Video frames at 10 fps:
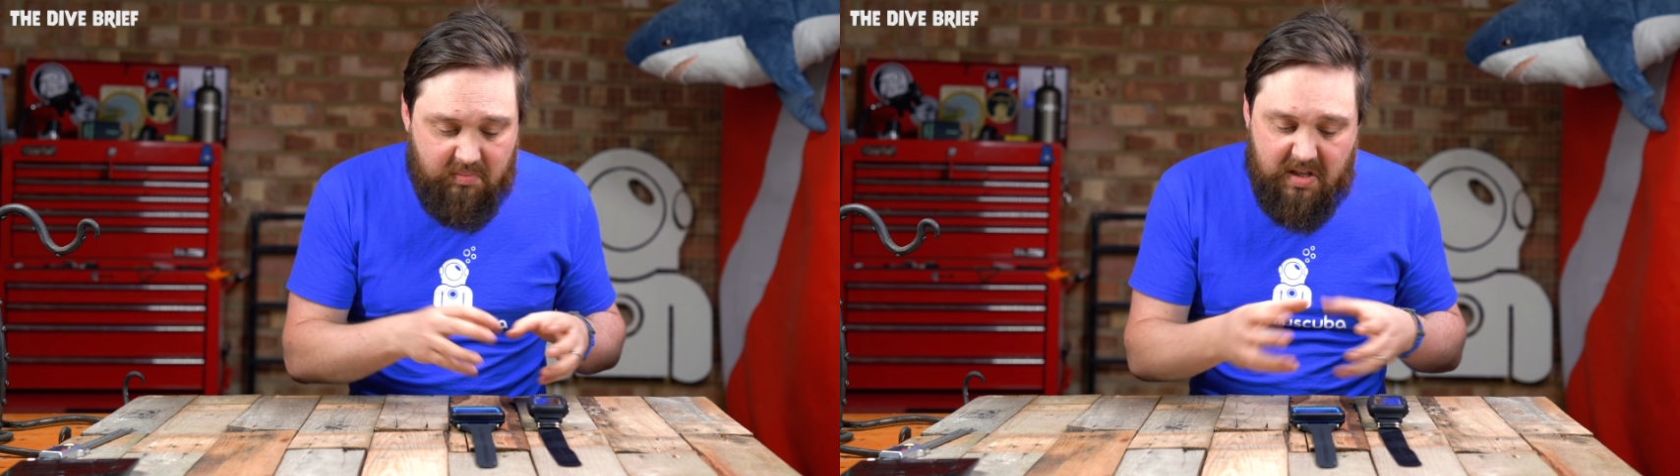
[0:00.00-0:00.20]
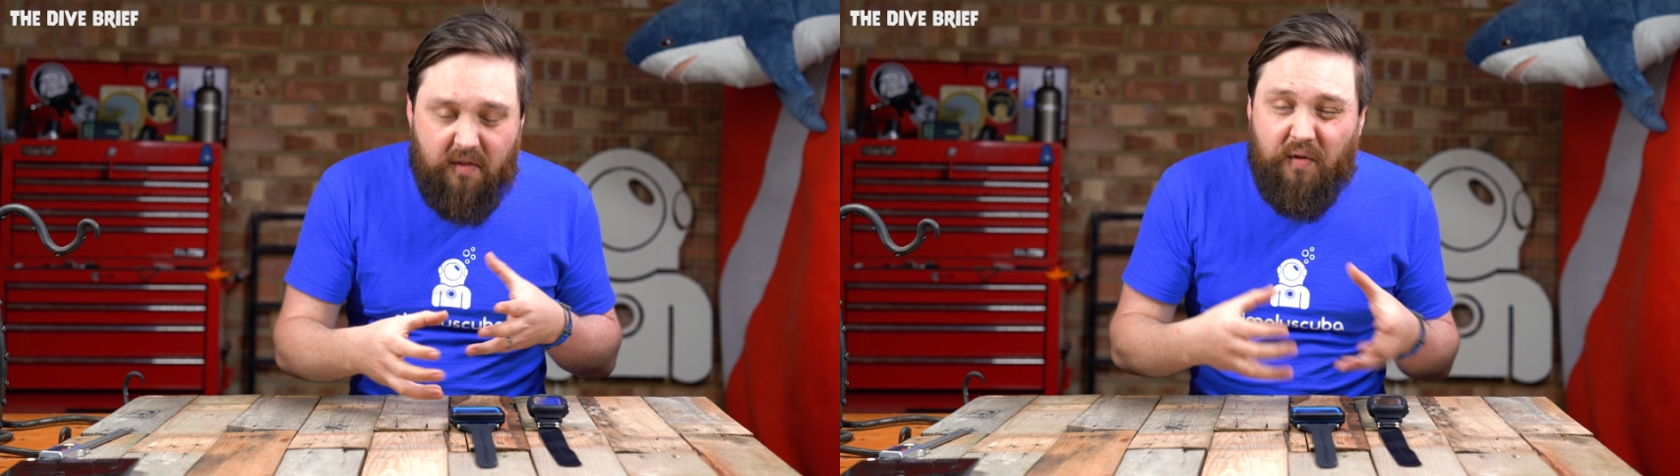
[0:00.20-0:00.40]

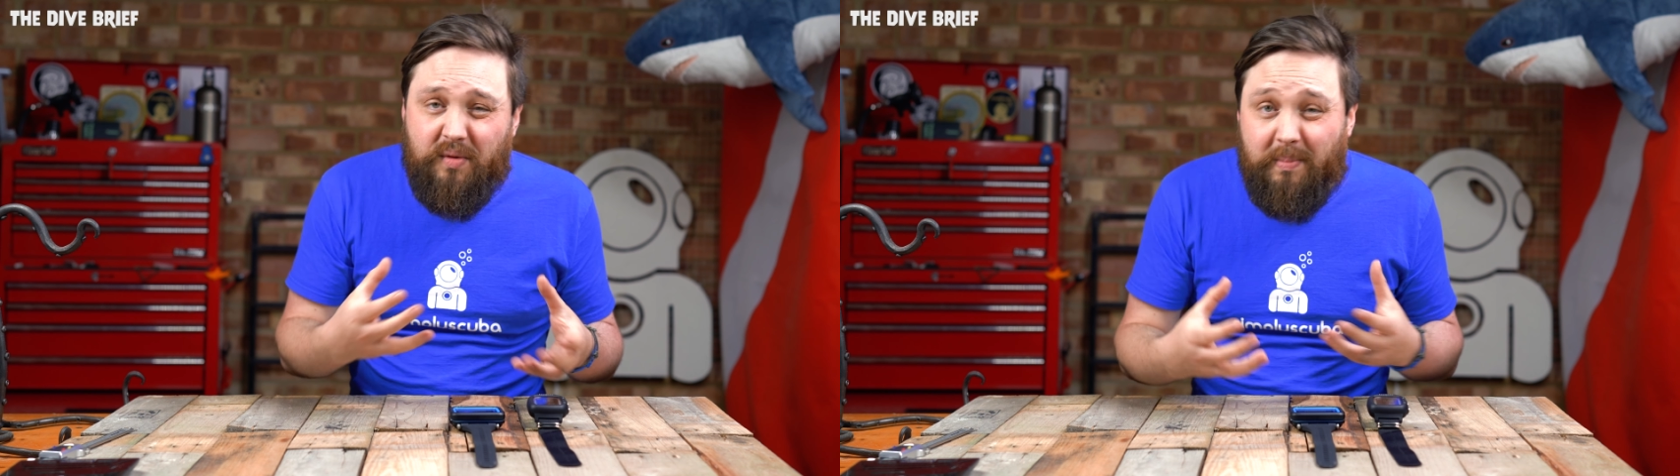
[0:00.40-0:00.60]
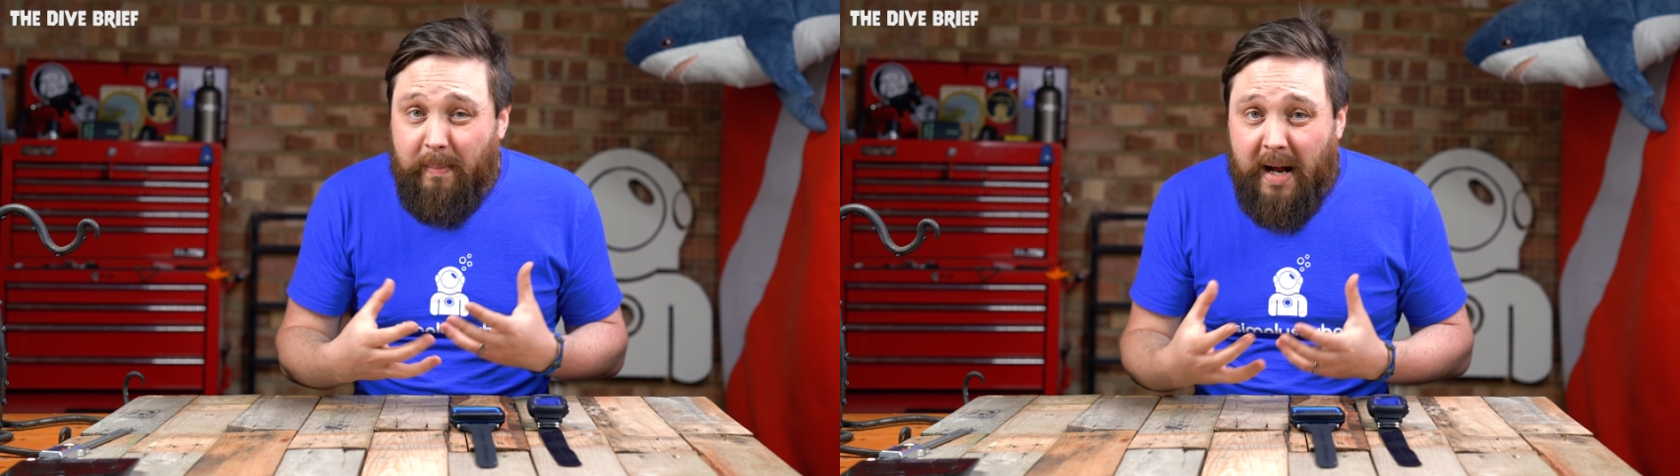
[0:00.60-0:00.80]

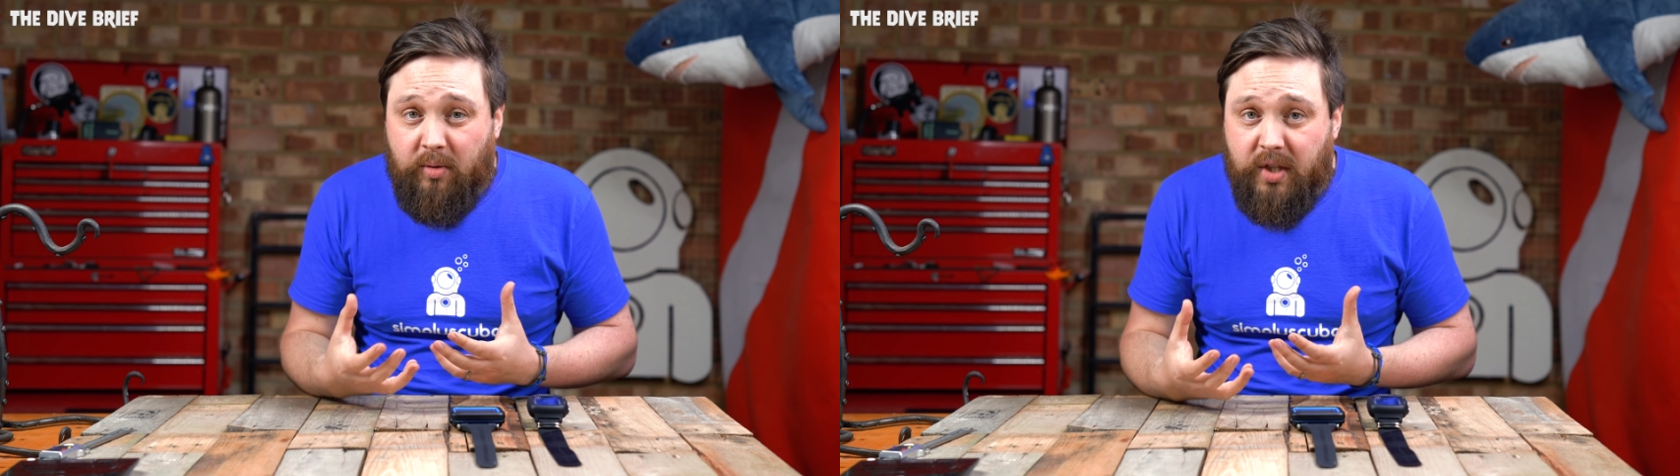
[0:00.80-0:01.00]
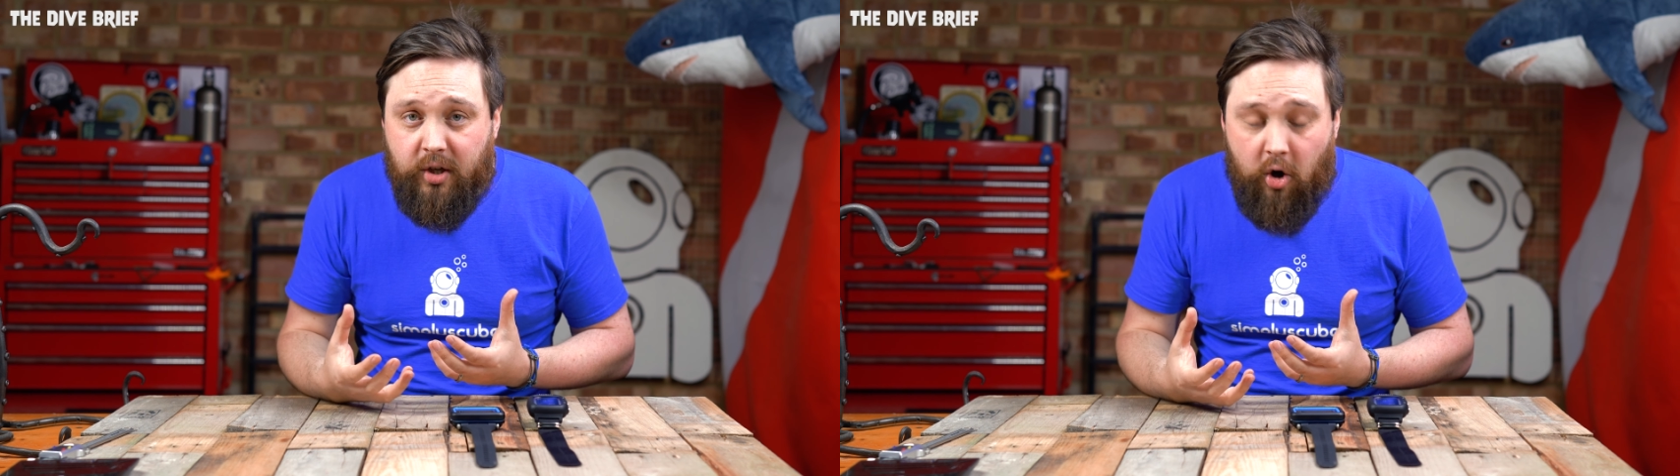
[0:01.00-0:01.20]
different
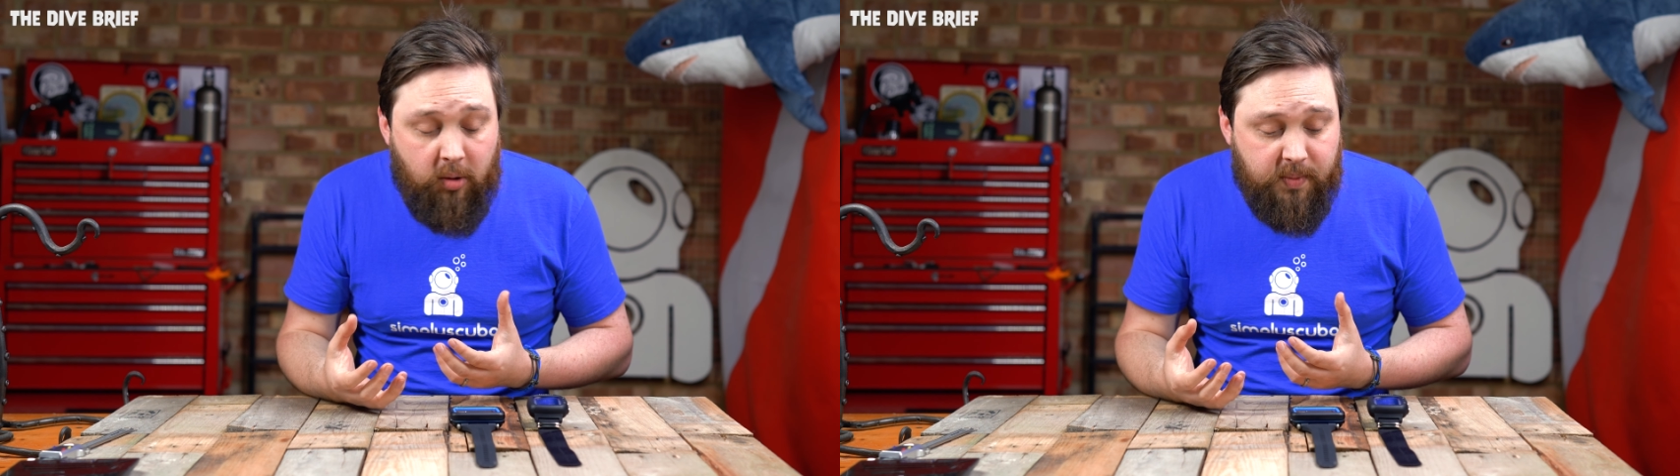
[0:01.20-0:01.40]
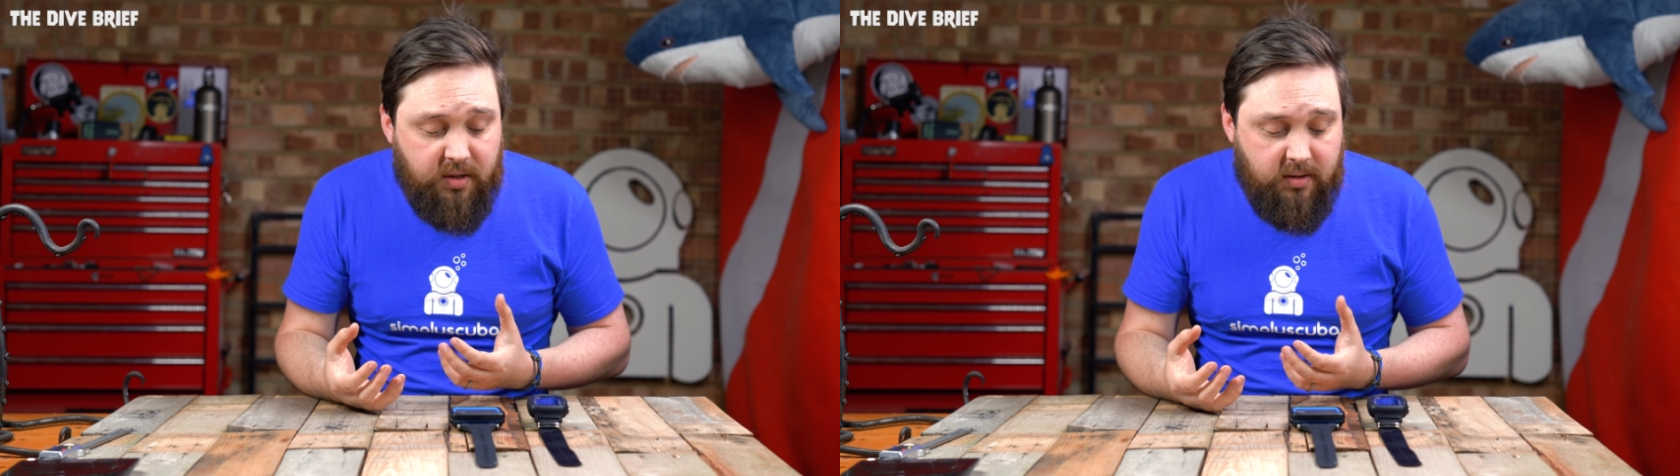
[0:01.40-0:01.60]
mounting
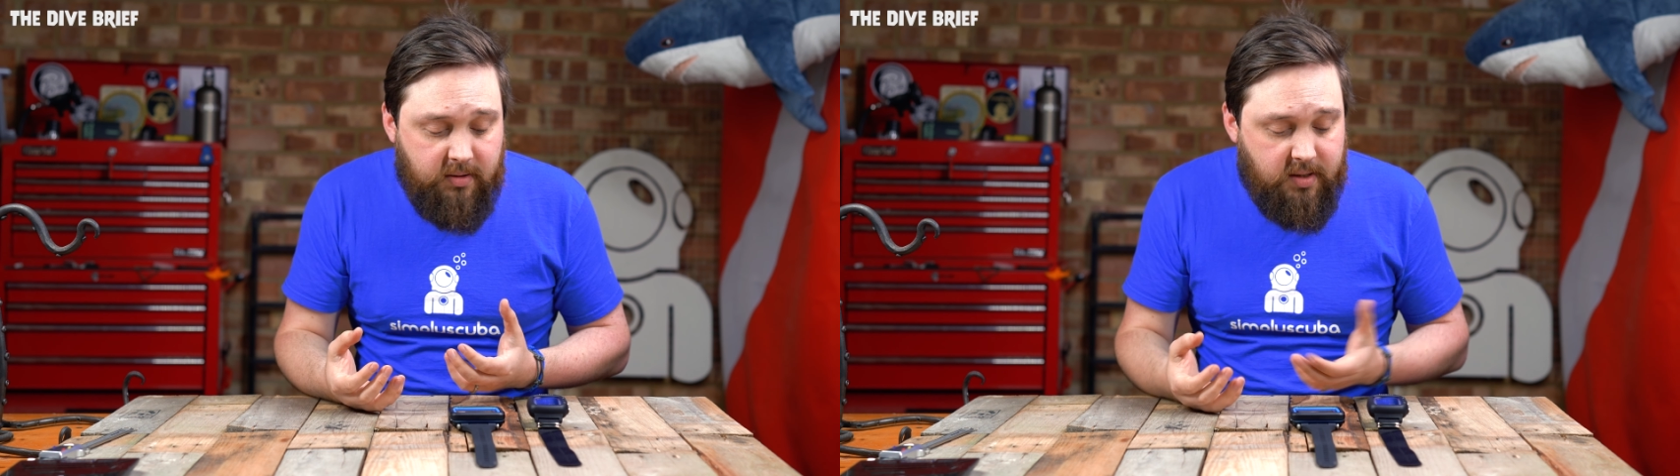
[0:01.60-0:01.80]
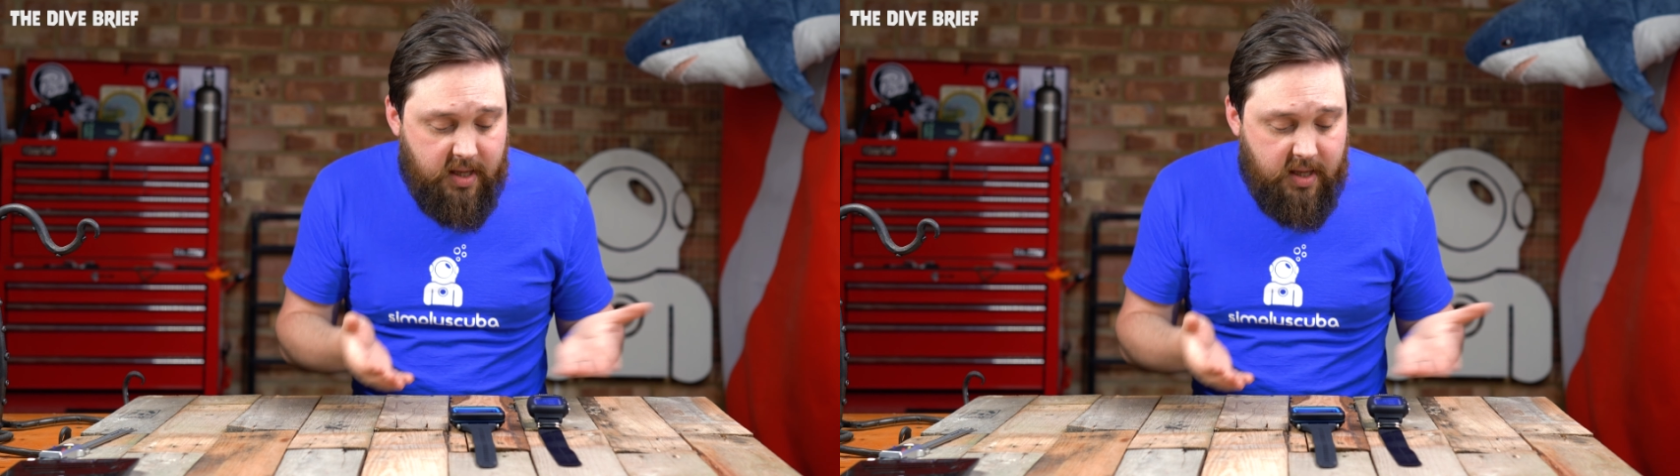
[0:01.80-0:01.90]
options,